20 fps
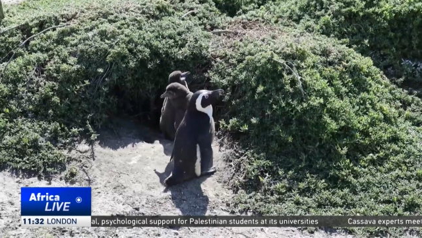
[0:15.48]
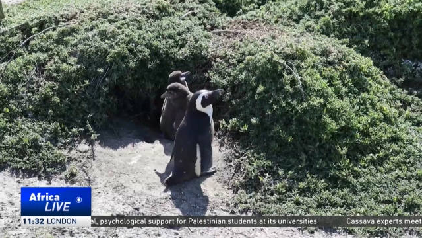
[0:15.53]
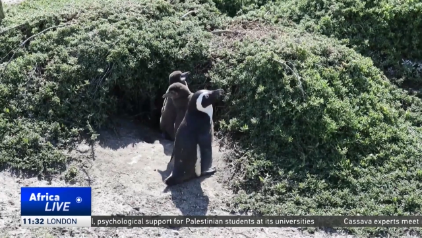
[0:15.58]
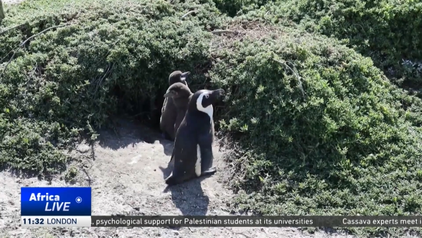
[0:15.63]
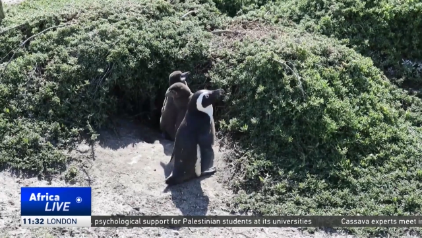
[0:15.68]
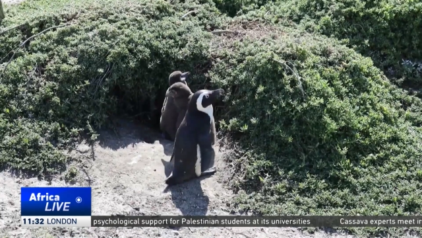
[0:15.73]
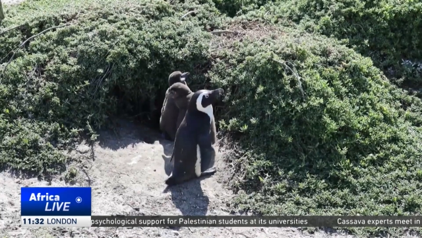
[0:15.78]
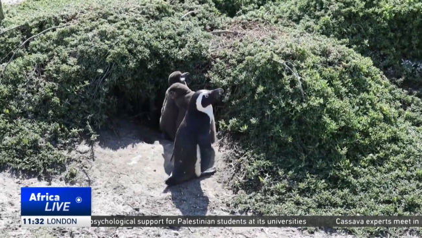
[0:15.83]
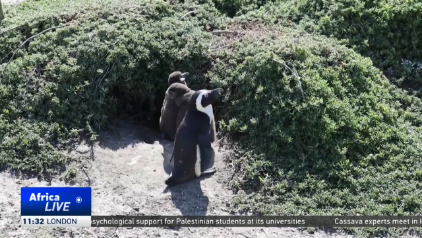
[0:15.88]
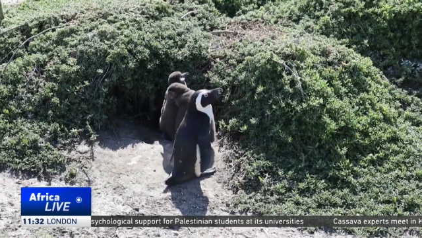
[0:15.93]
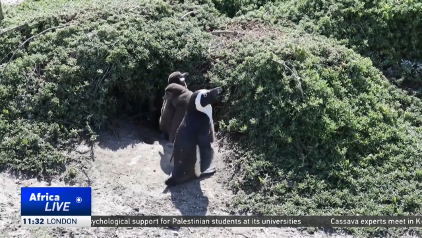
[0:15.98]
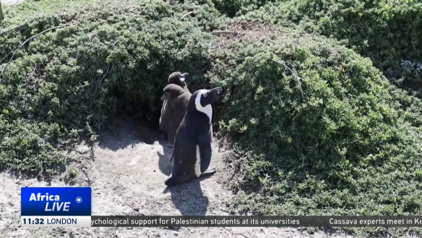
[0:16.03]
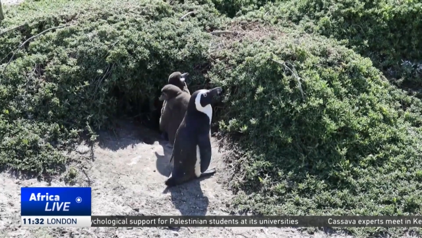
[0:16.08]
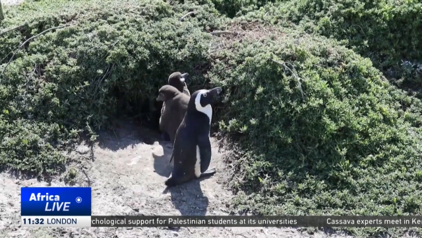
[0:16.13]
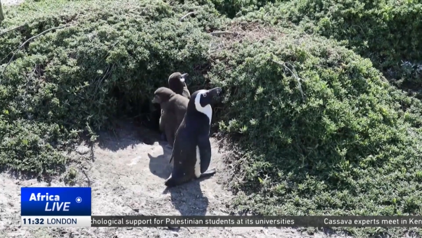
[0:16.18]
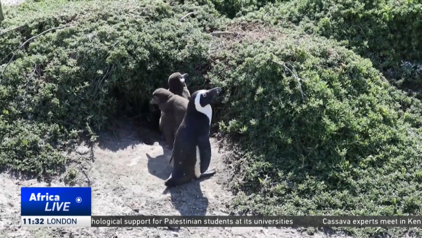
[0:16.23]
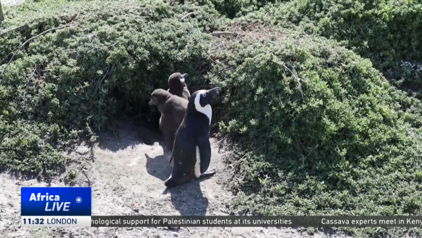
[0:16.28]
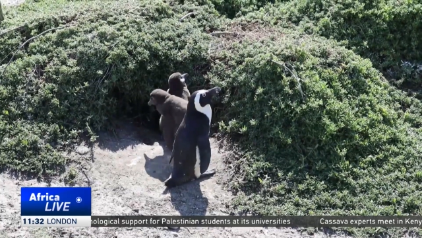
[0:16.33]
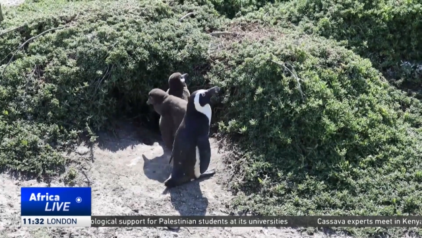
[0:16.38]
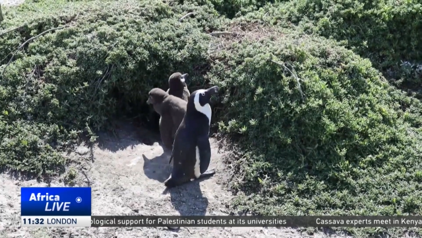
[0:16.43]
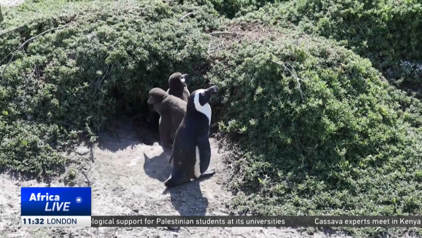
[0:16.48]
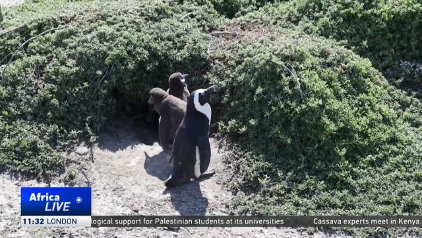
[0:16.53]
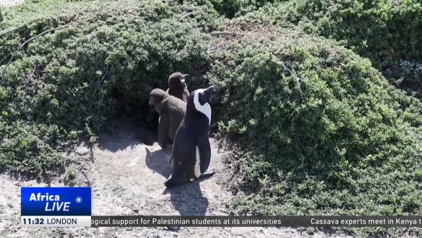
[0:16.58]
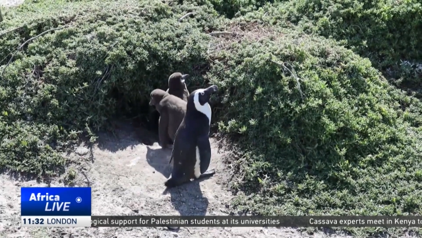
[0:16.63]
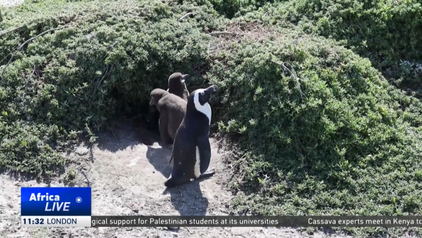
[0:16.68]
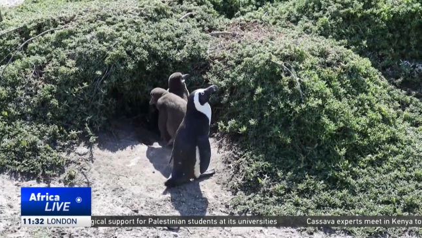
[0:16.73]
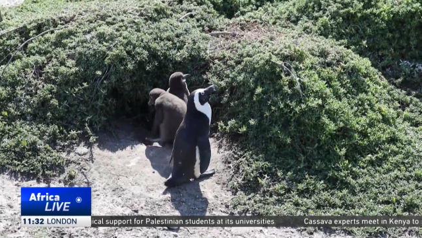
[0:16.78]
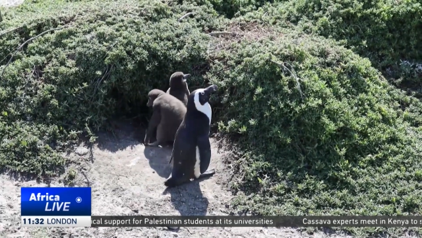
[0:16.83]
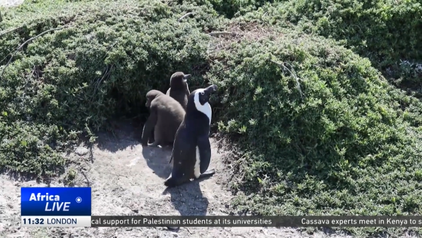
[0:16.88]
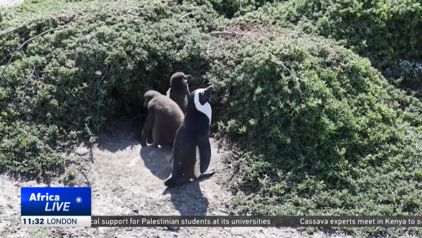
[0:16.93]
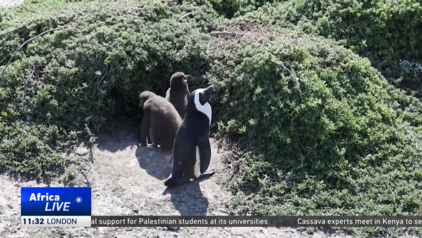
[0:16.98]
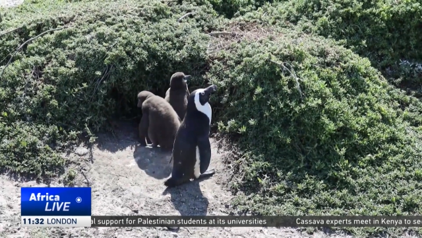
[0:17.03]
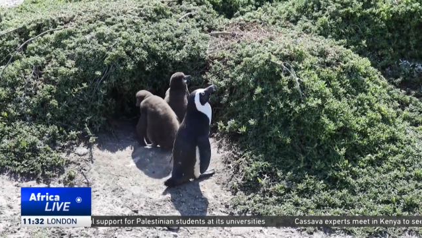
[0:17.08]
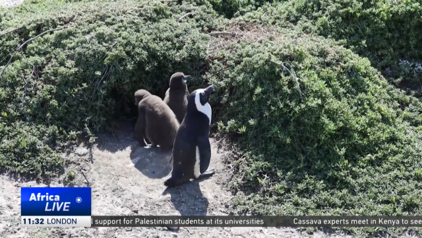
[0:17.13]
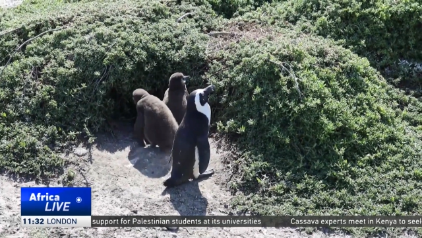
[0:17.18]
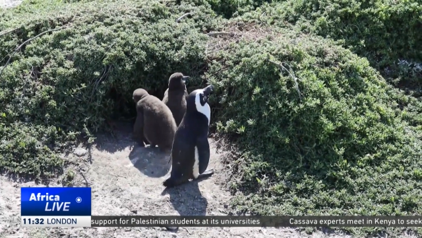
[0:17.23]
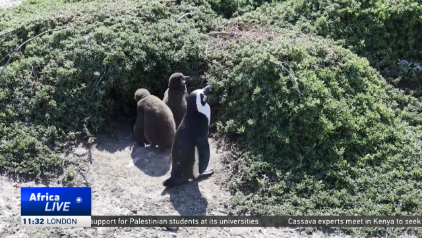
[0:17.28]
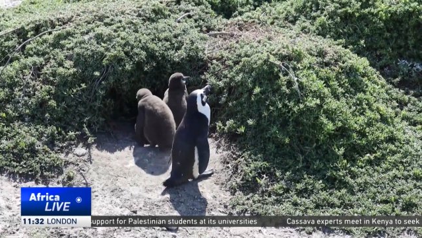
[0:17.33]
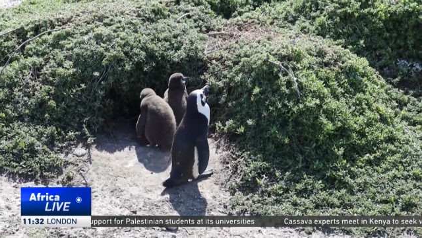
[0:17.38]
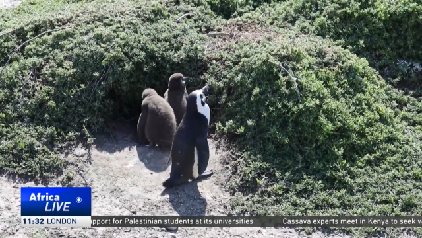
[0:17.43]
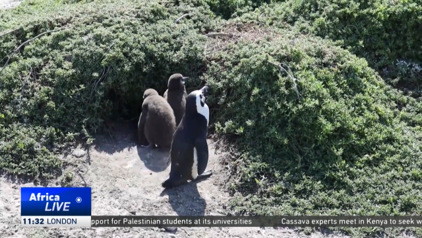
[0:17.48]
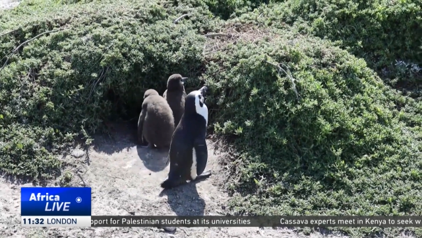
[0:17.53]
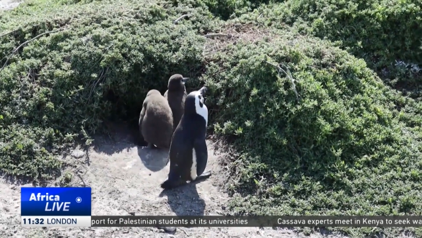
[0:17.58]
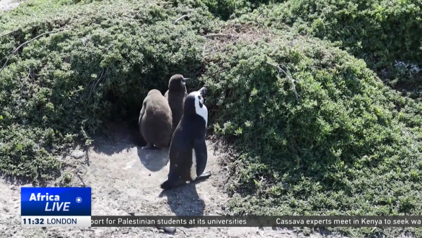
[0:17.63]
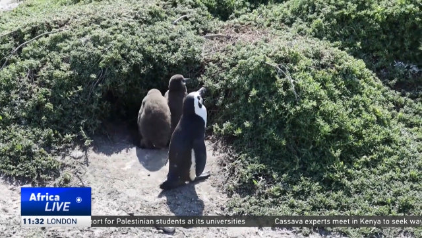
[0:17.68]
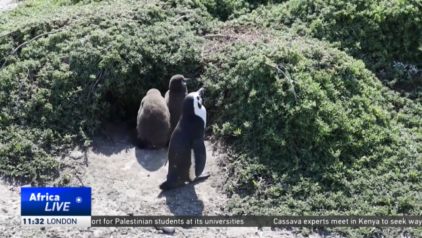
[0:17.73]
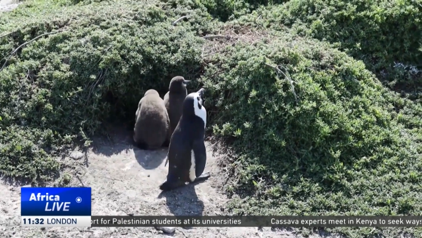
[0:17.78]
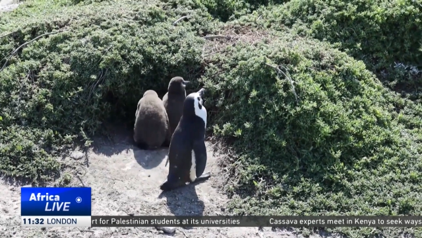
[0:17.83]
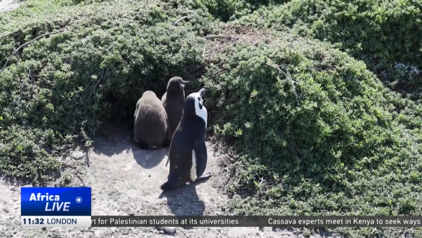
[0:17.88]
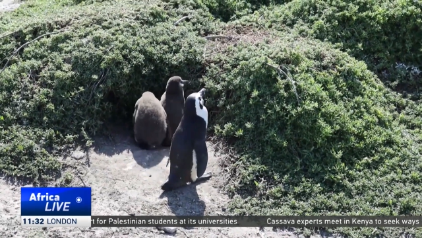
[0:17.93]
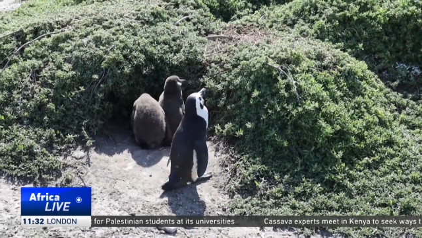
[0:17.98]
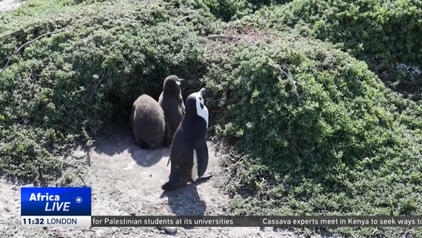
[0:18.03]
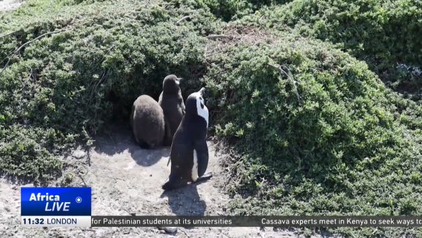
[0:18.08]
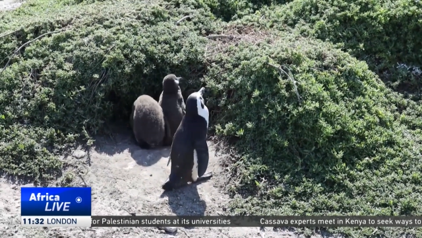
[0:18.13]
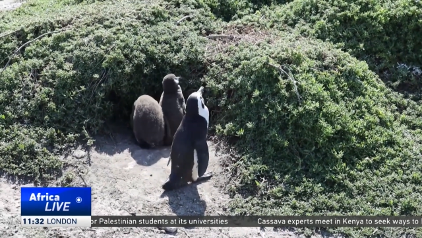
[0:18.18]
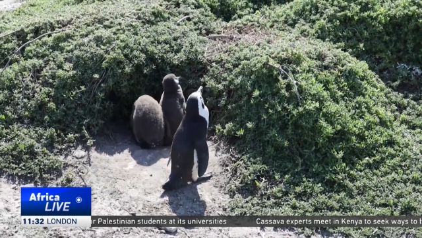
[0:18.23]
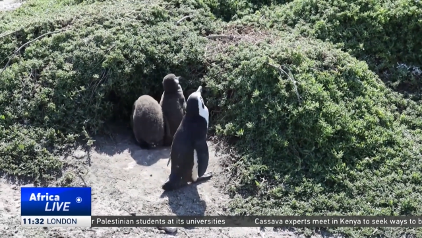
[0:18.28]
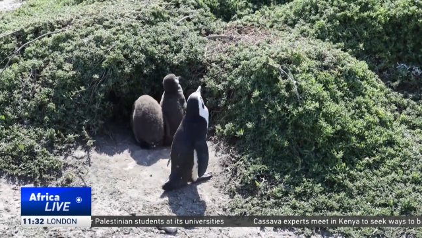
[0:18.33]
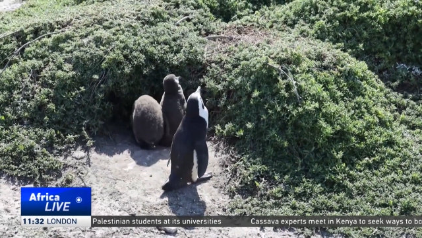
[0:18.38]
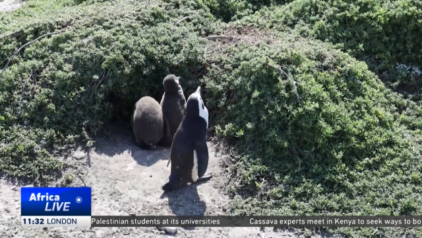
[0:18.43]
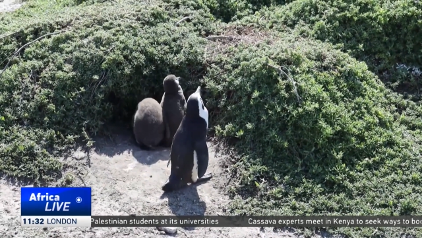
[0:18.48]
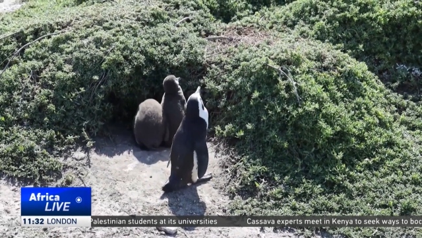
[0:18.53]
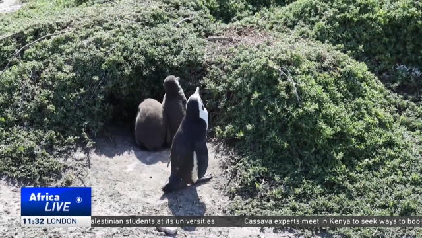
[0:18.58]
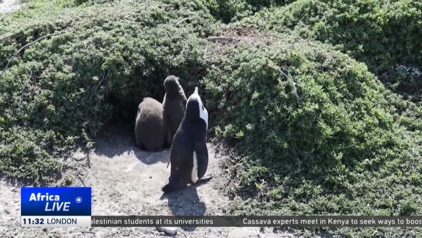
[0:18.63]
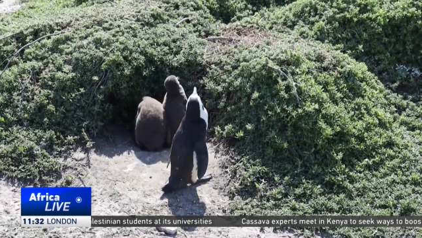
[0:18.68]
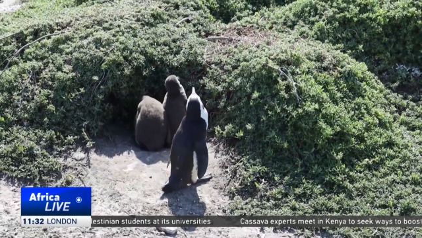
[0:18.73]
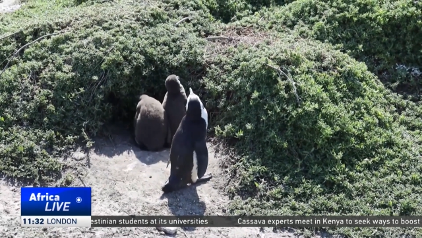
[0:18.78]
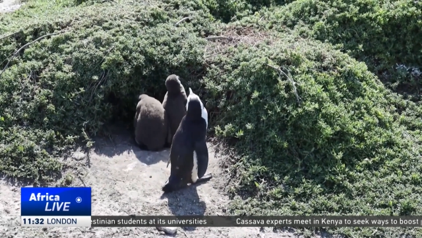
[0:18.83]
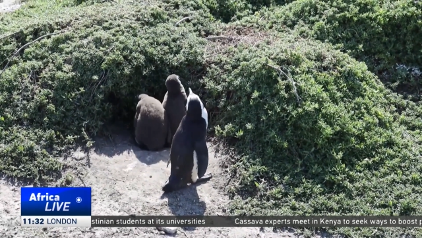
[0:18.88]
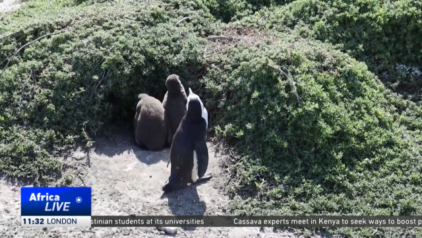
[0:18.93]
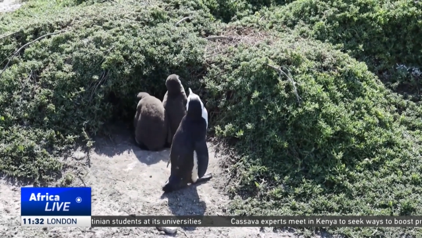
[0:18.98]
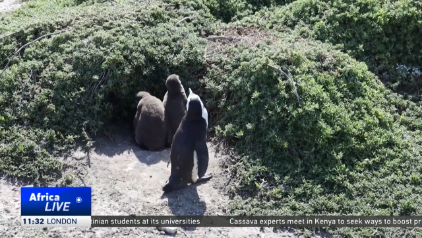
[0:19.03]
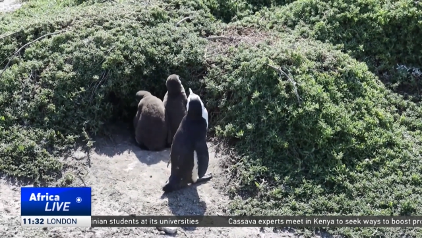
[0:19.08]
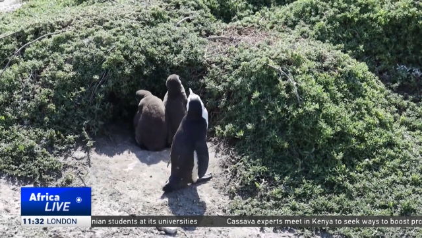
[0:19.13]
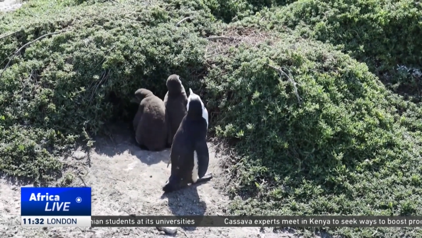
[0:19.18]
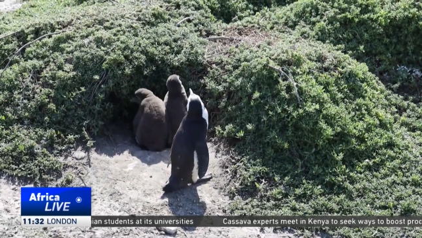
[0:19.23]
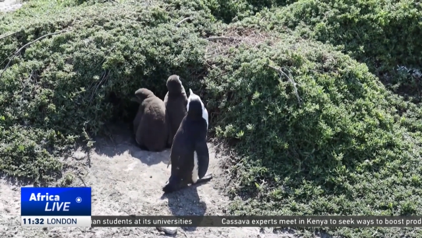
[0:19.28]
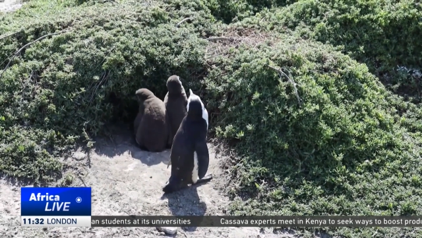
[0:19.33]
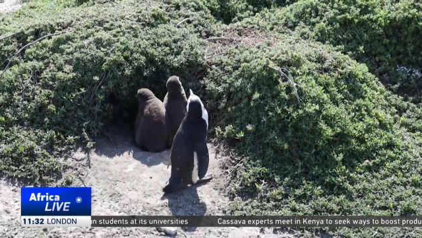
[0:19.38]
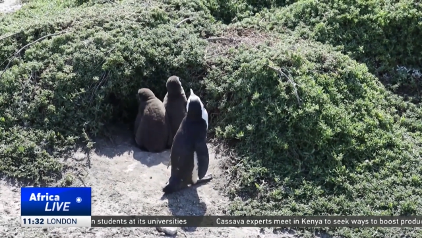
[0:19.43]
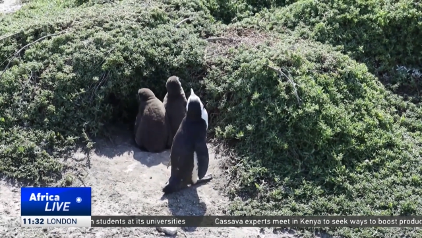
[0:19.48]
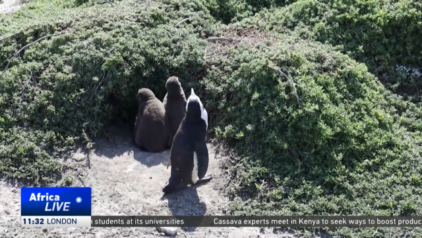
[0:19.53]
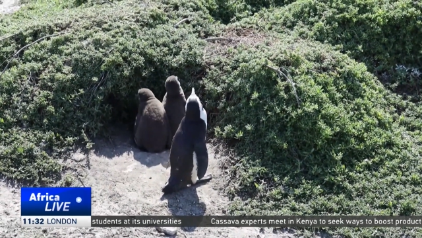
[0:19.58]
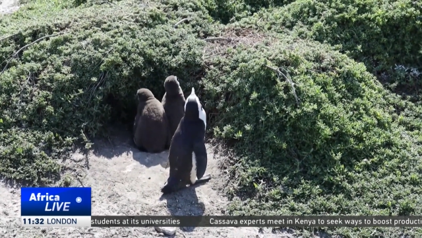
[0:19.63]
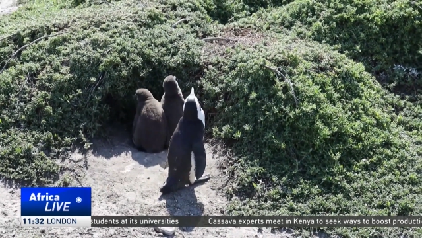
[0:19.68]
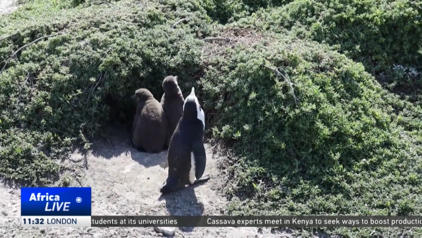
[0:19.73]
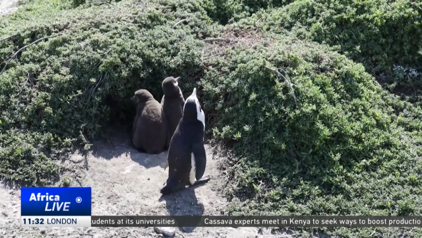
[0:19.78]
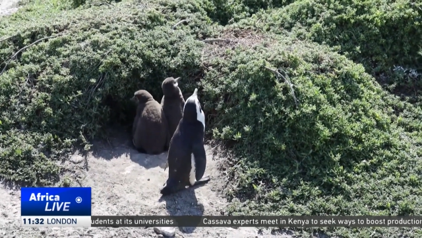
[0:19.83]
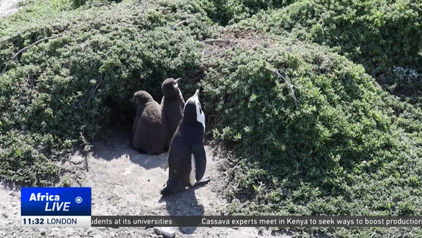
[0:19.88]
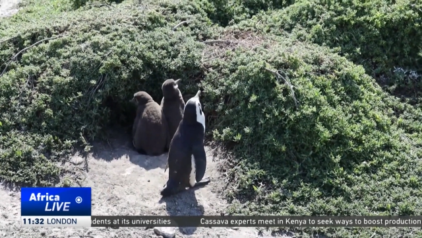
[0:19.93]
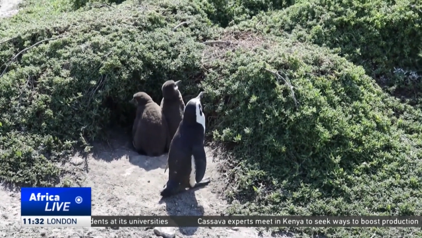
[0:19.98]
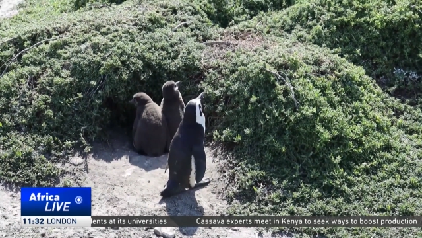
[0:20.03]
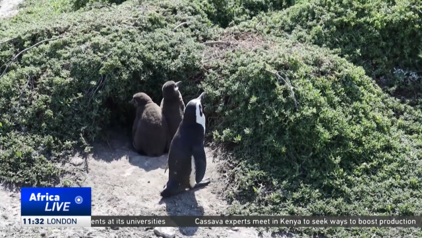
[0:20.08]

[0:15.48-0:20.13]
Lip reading: No face is visible, so there are no lips to read.